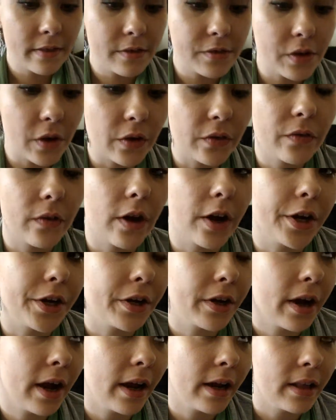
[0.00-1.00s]
So far
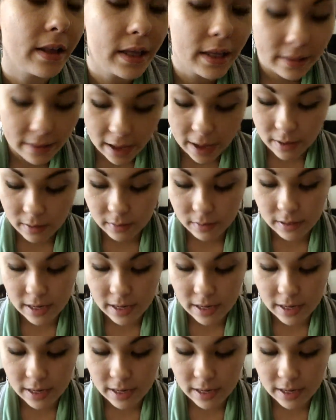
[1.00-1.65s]
you're kind of like that.